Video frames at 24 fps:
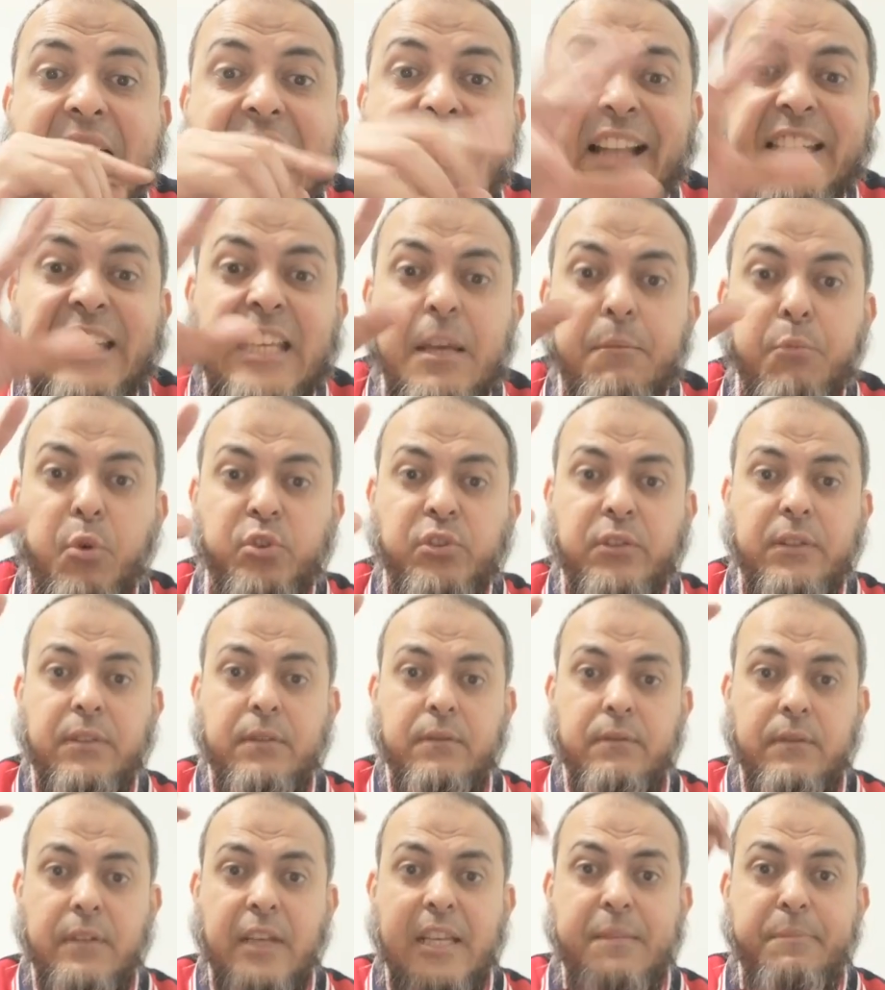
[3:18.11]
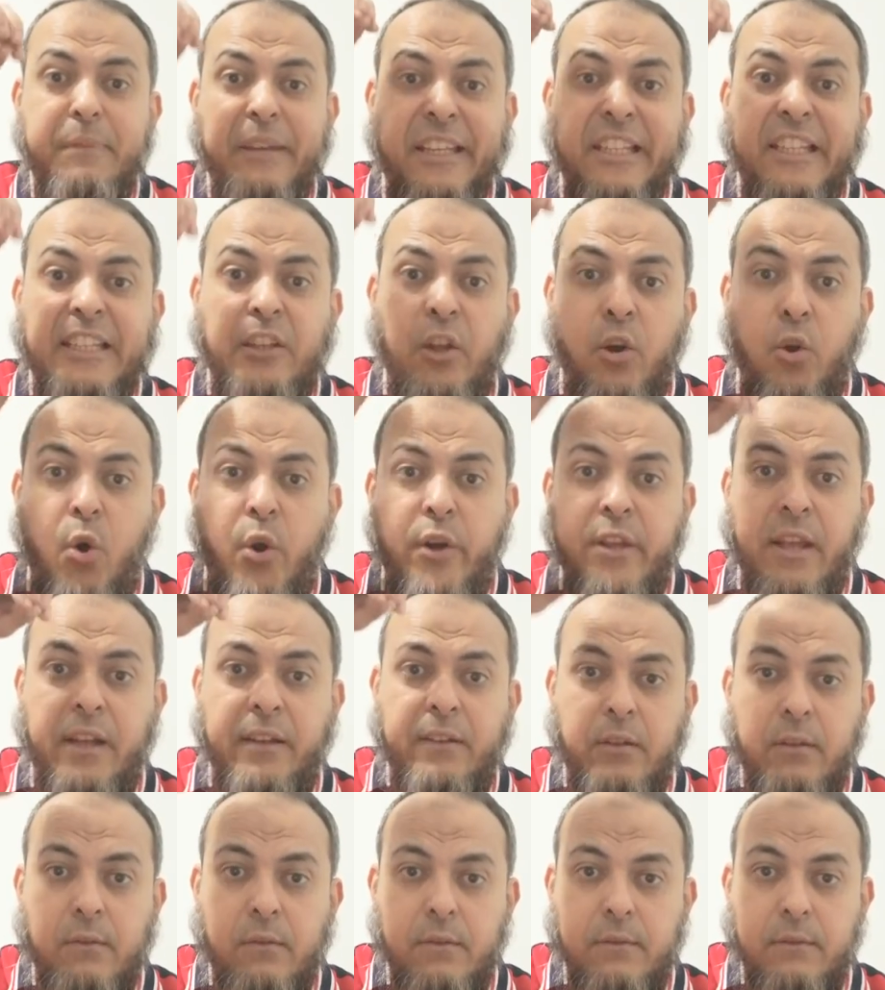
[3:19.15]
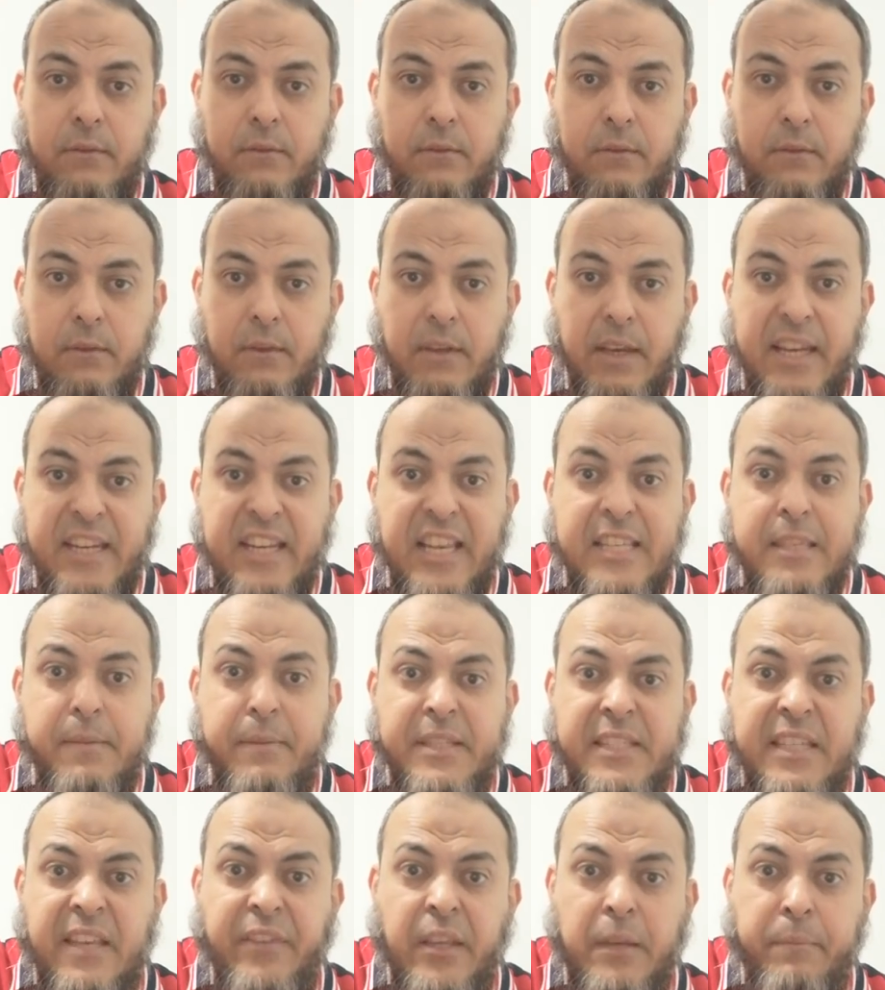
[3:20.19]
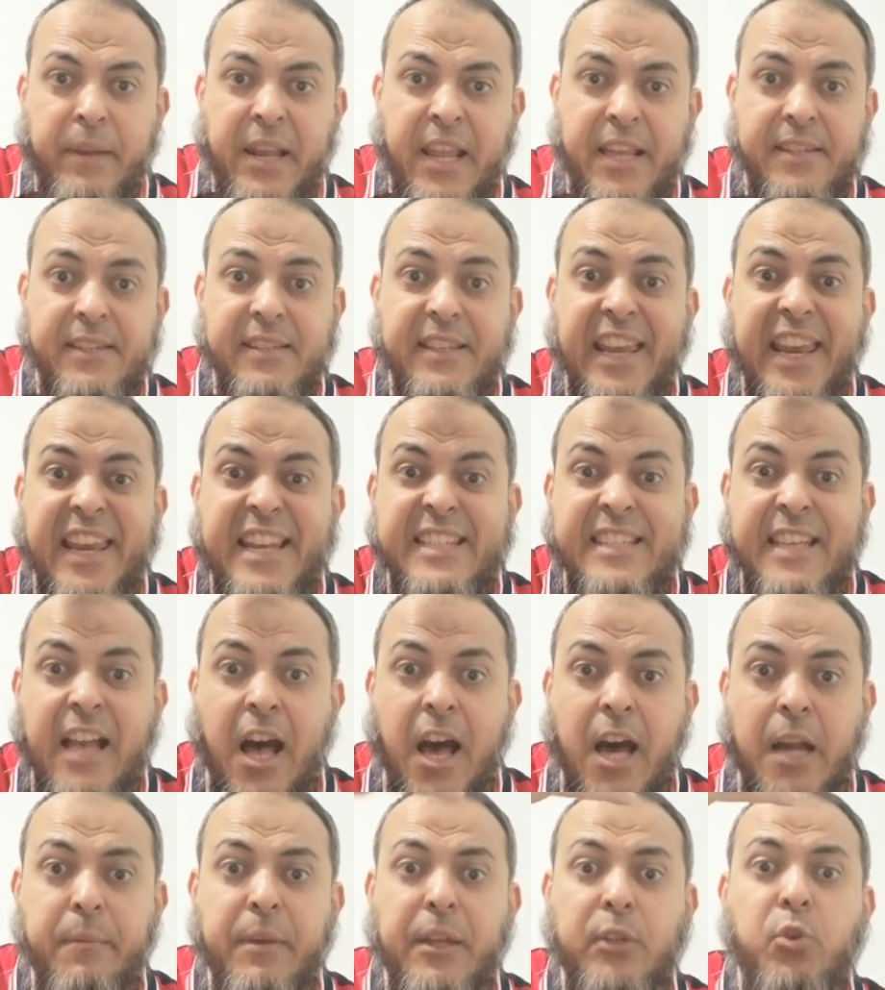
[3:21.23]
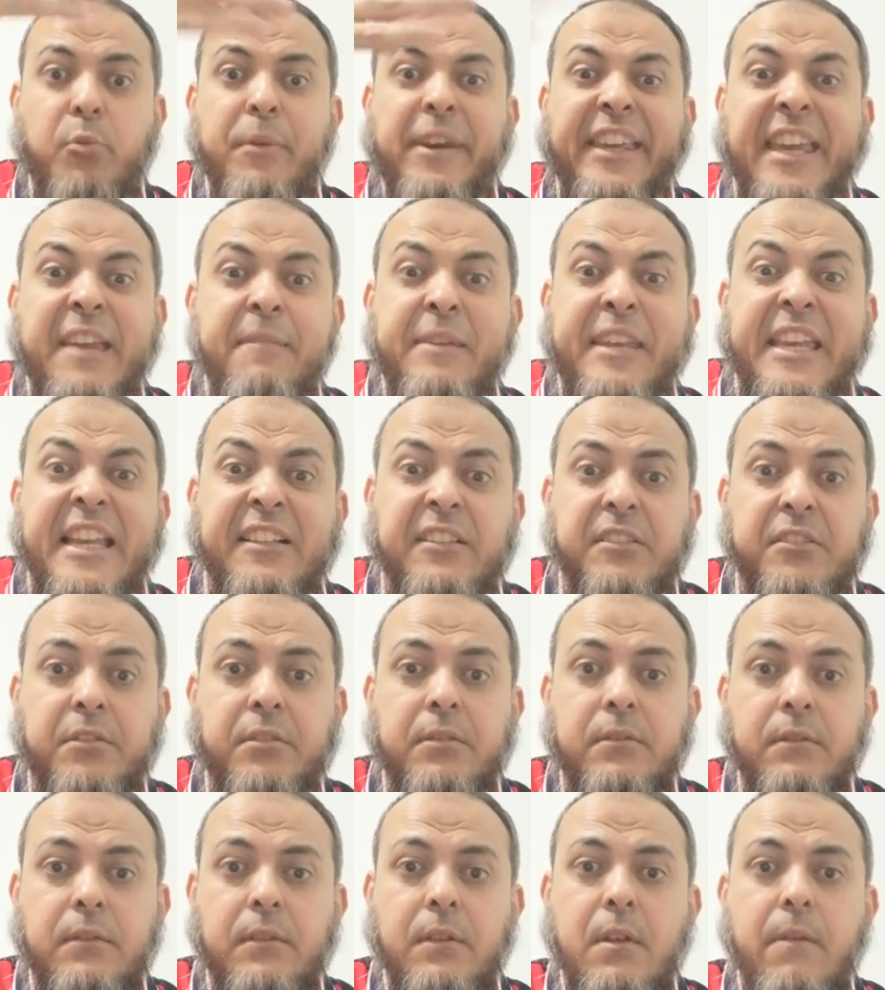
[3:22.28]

and he put his big leader Oria in a specific place in the army to make him killed,